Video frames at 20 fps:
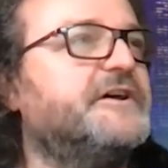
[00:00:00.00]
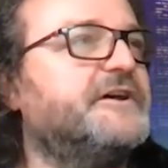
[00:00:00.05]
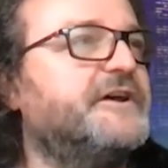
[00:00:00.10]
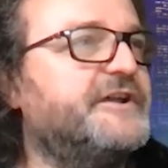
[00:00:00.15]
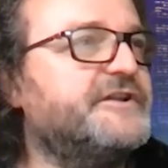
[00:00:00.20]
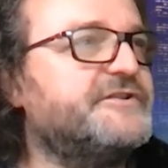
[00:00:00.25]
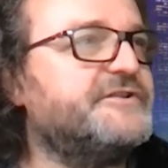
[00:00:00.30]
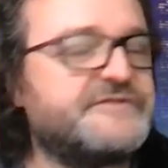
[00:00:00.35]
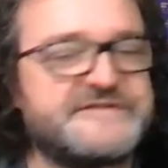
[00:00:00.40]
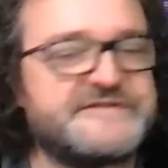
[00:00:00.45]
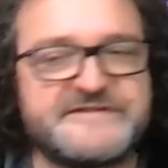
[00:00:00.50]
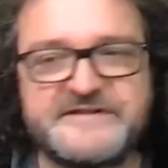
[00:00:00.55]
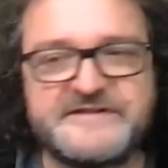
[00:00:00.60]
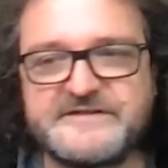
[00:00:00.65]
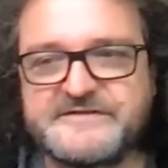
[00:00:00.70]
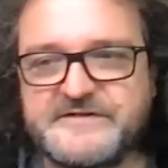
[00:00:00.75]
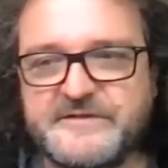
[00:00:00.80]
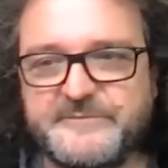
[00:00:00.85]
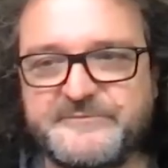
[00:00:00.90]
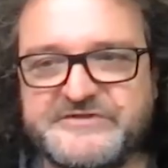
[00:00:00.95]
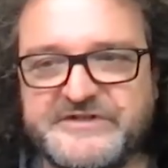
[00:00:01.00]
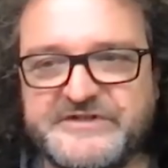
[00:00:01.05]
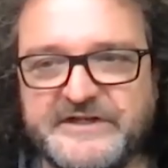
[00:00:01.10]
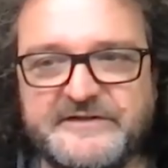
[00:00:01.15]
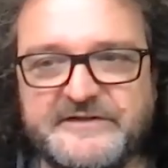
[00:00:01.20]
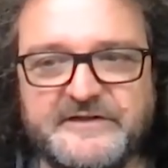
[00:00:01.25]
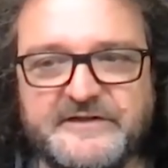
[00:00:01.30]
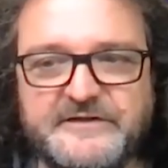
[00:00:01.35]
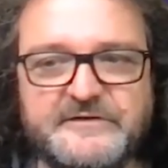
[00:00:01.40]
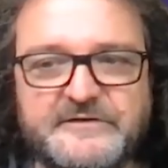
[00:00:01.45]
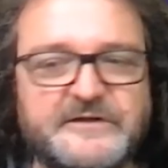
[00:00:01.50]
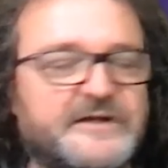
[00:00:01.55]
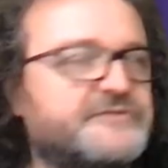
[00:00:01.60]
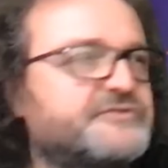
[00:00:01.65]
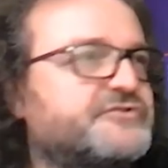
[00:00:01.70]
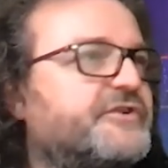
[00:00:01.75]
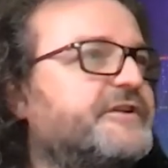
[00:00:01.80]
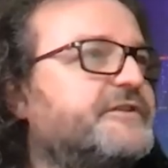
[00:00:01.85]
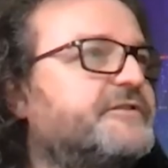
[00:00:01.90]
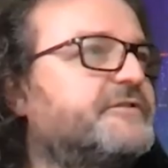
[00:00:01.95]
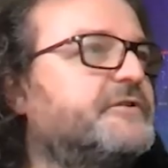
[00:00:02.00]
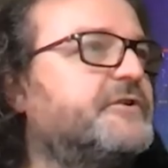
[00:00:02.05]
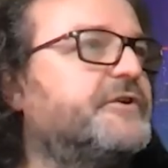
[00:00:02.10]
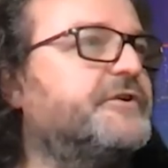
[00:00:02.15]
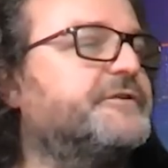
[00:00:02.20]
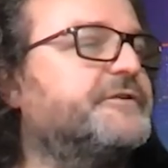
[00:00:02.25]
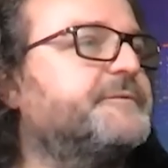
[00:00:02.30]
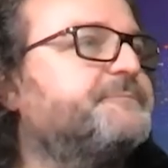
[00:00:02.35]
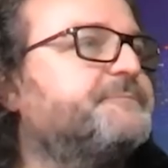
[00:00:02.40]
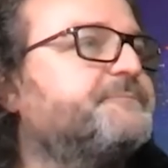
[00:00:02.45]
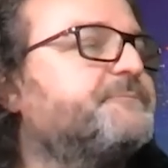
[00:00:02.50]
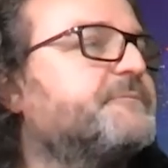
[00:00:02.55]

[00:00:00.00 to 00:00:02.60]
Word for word: interesting subject that you are trying to learn.